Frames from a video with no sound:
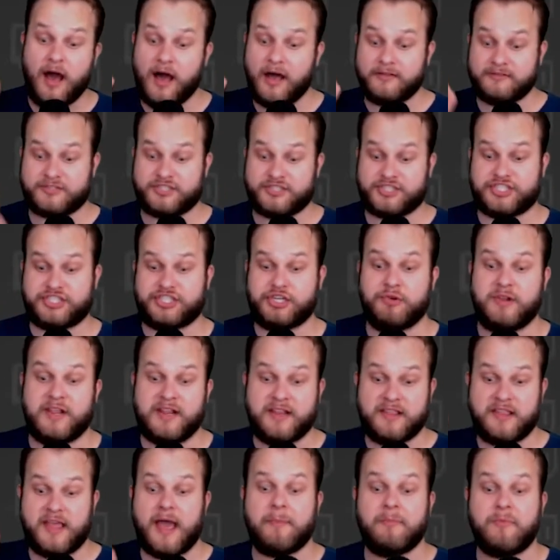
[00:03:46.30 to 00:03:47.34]

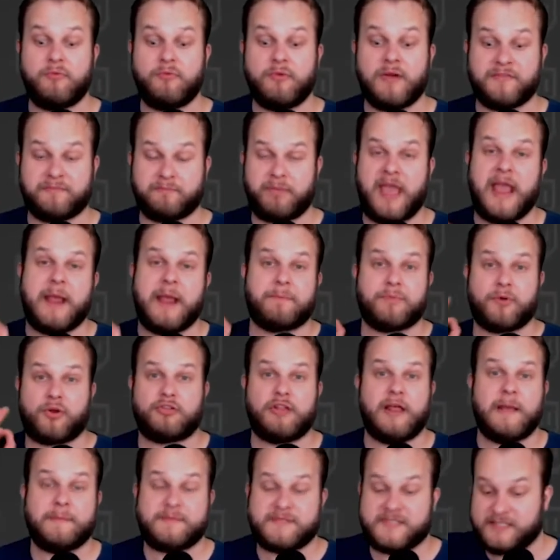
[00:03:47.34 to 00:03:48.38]
shooting them with paper
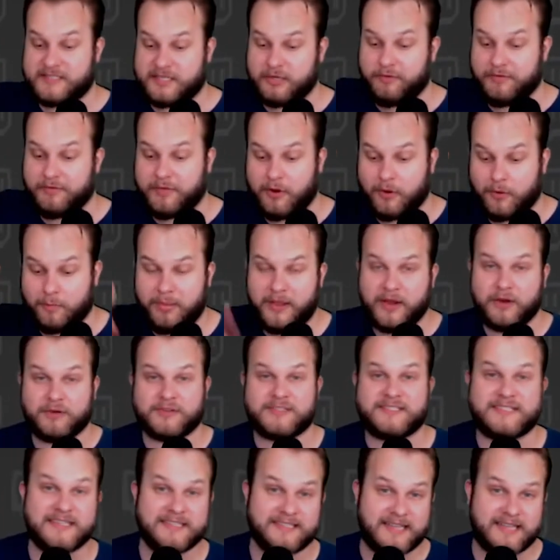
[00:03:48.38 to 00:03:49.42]
clips until they were
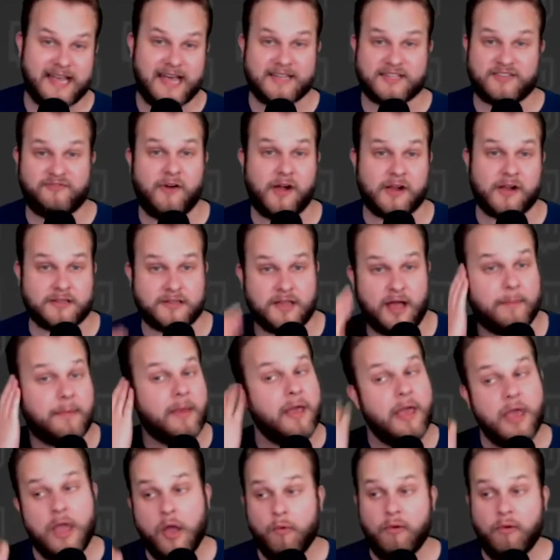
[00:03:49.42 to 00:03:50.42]
pierced and dead. It's fucked up.